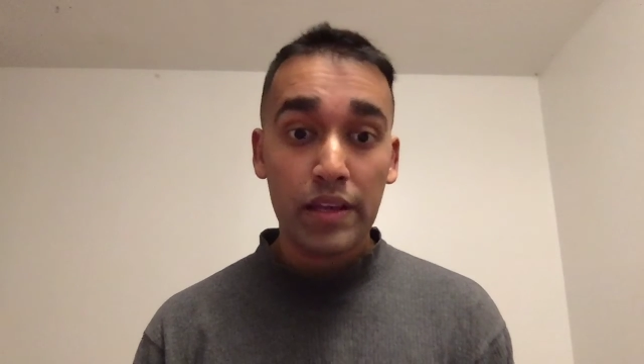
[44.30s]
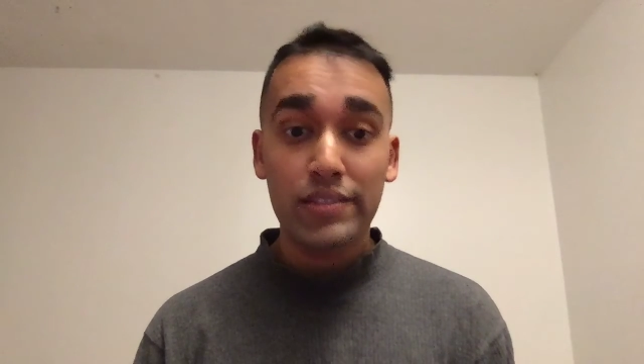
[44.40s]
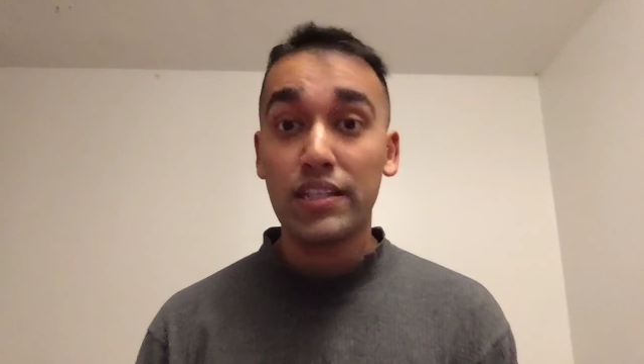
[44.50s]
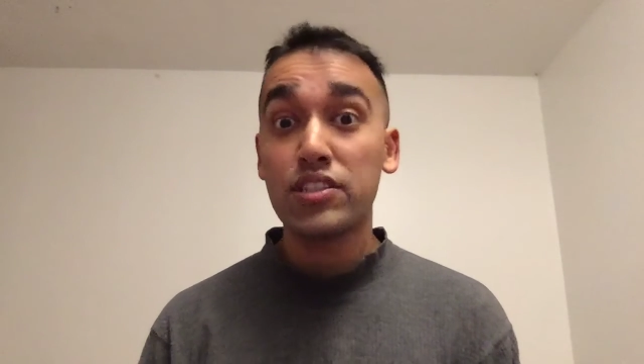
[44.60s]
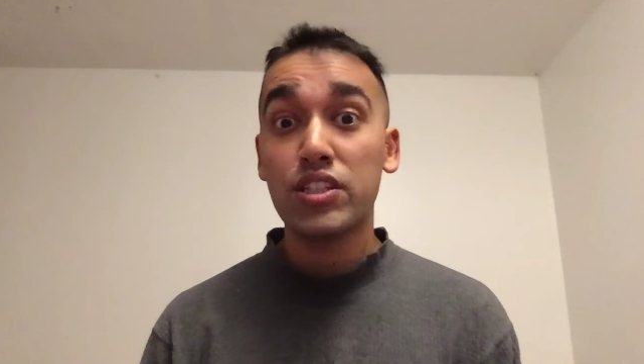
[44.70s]

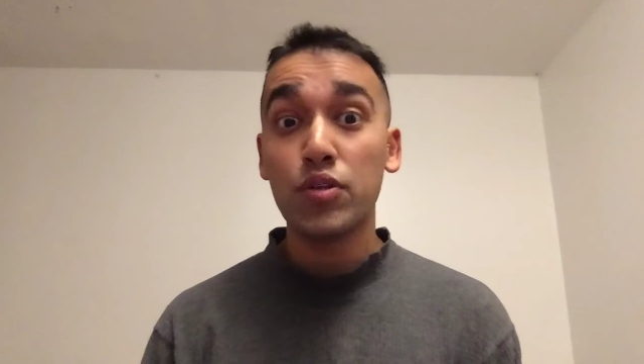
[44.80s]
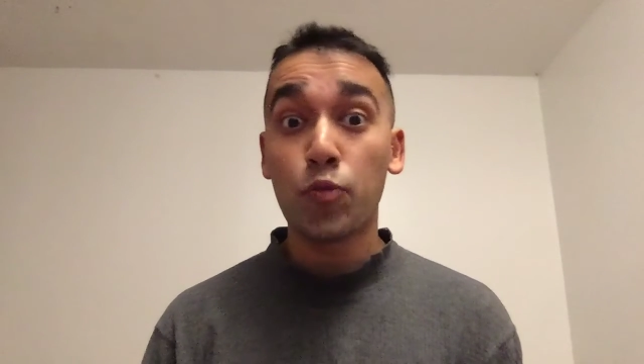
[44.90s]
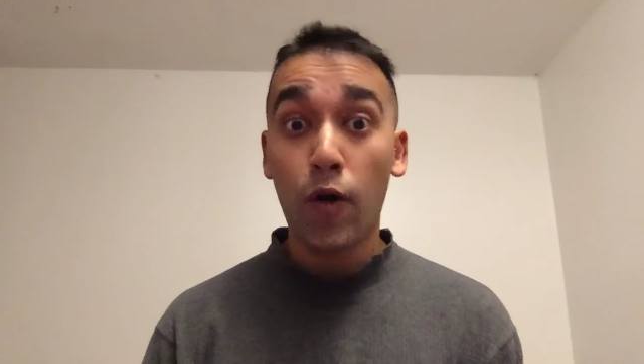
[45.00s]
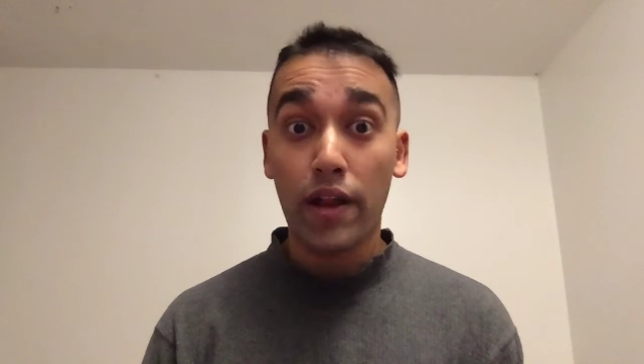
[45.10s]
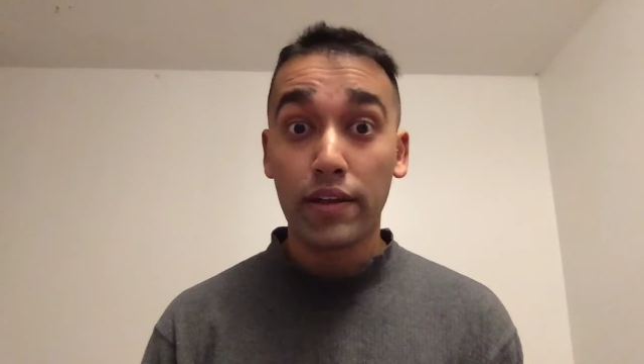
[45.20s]

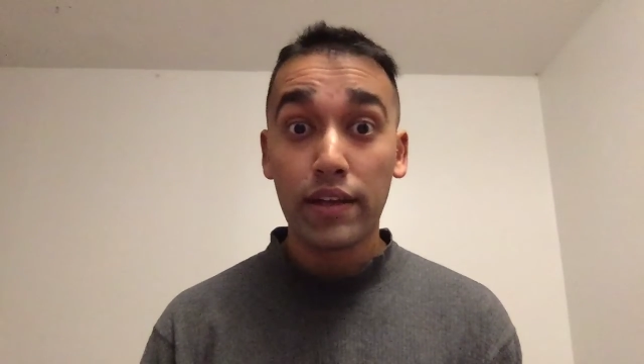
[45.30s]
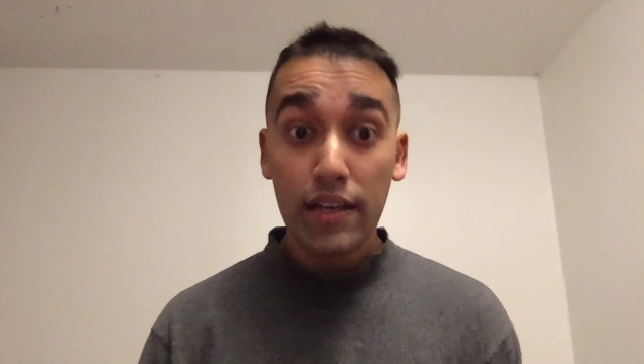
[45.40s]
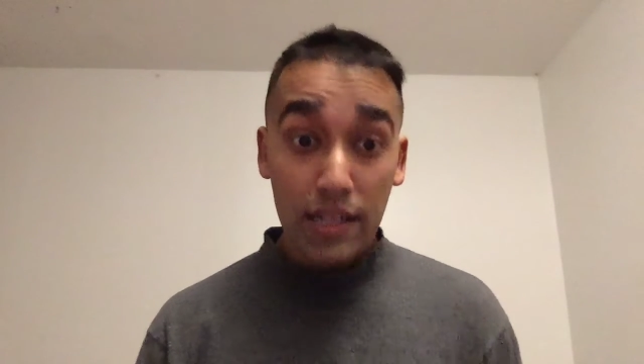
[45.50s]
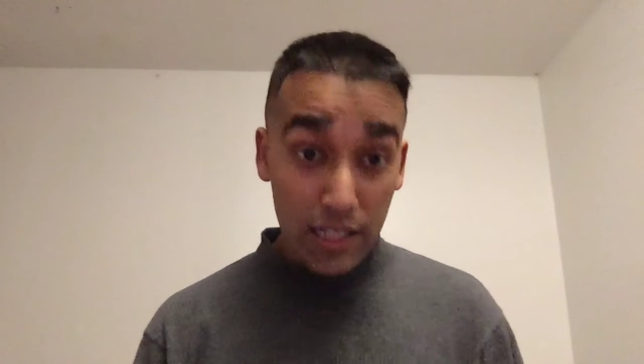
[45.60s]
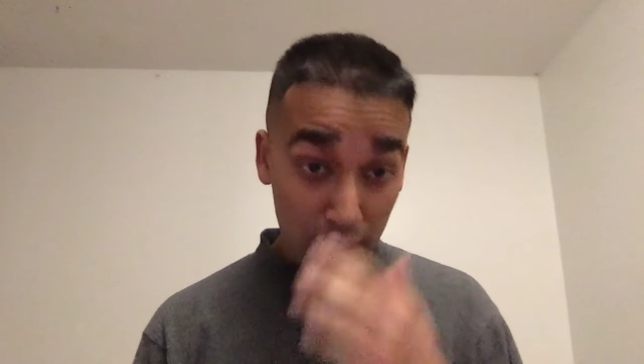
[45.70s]
61.
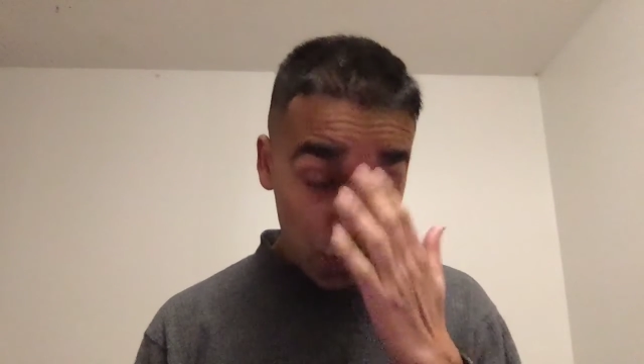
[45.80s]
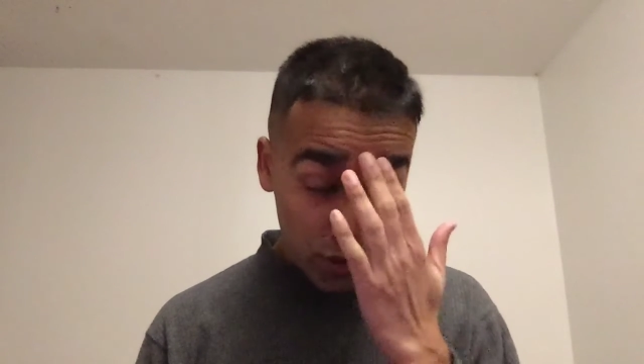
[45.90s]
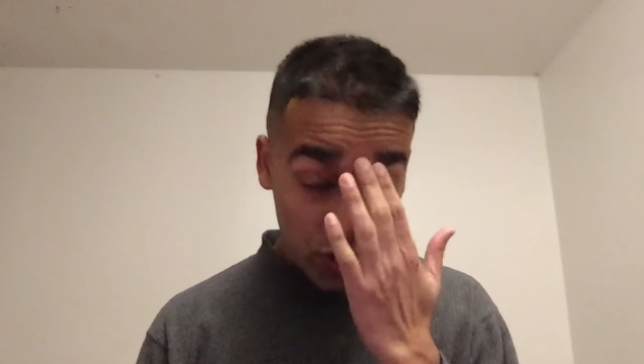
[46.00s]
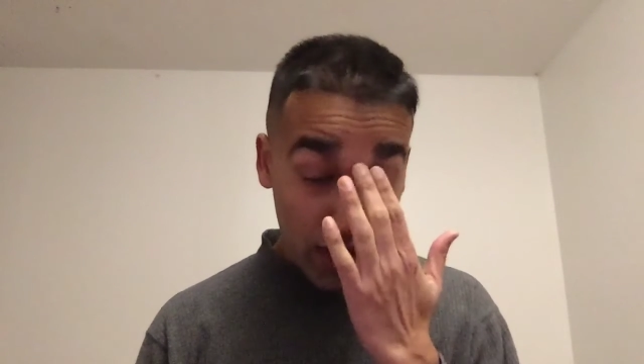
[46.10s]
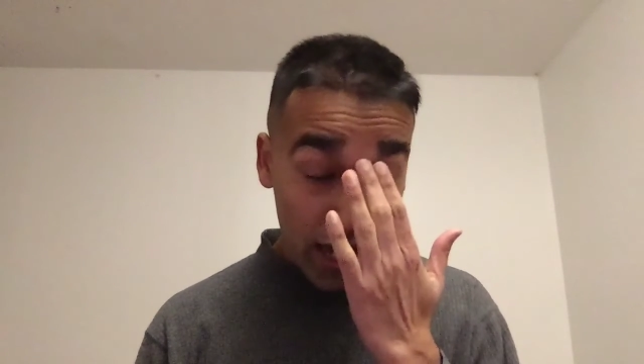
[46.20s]
He
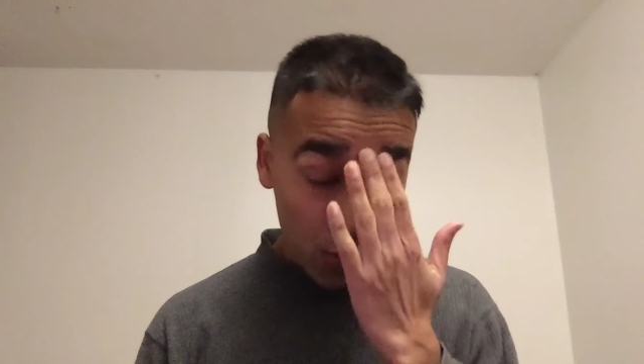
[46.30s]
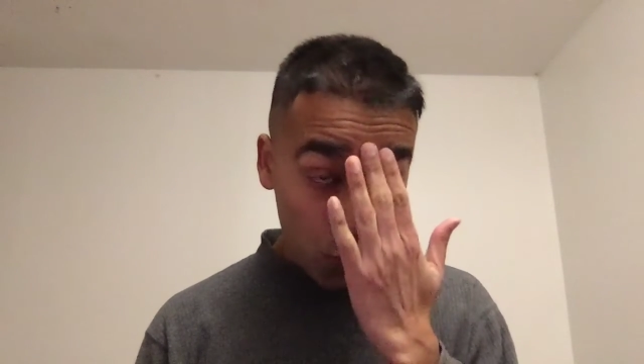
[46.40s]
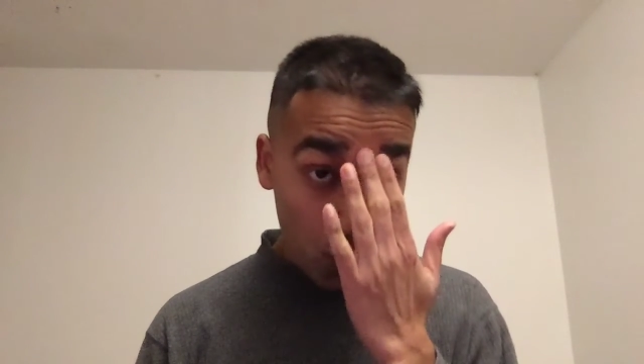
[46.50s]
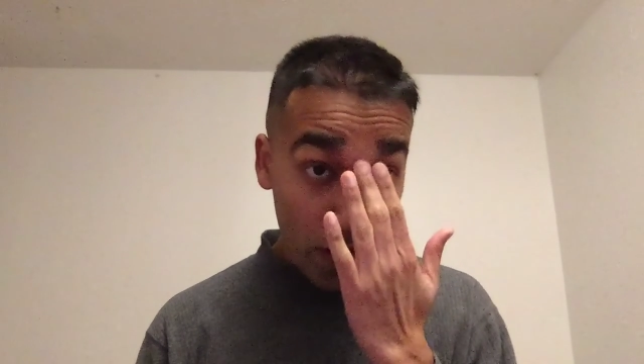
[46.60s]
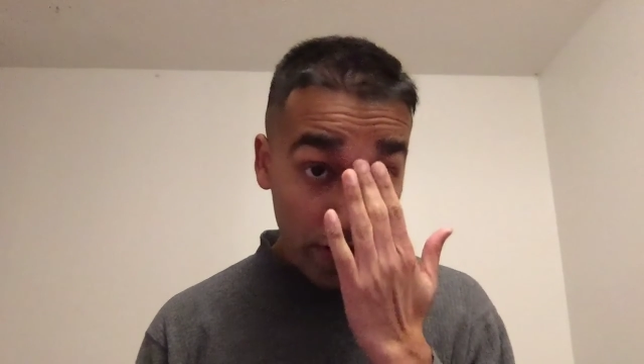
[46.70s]
was sacked
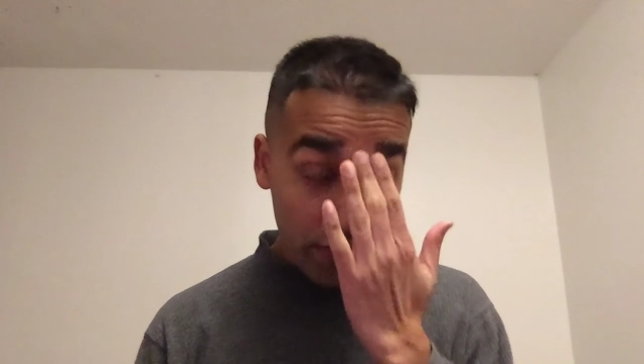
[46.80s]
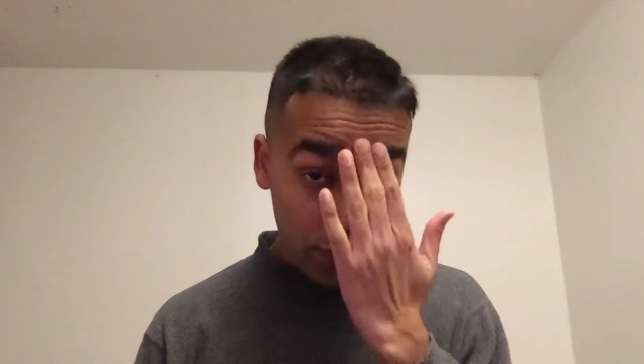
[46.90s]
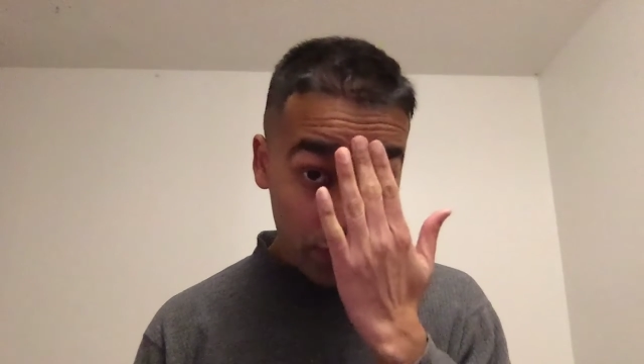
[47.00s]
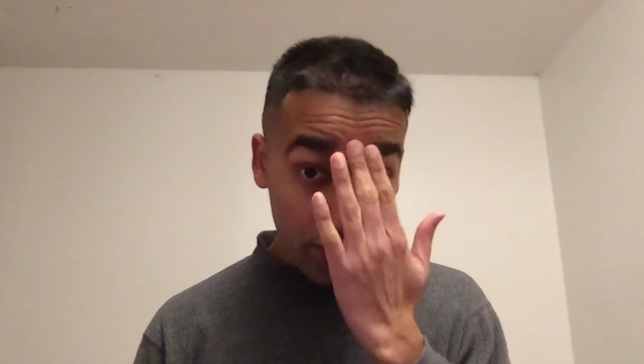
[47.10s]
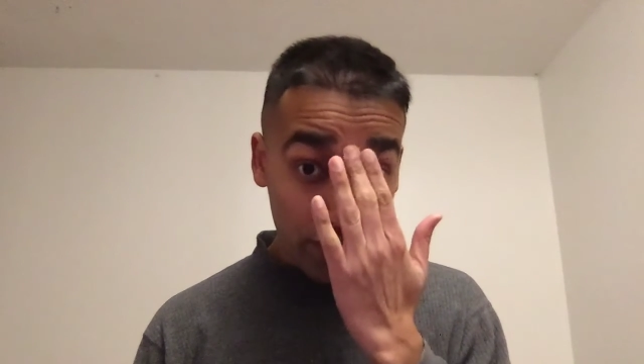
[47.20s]
one
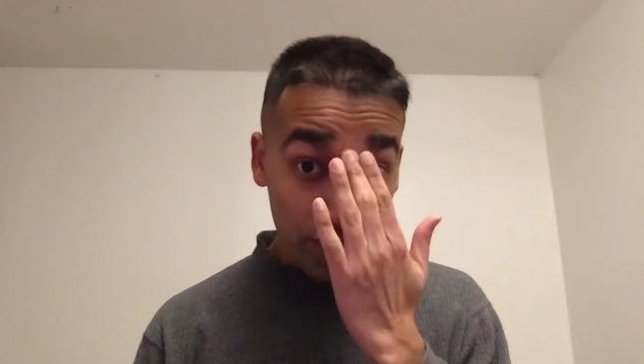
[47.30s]
for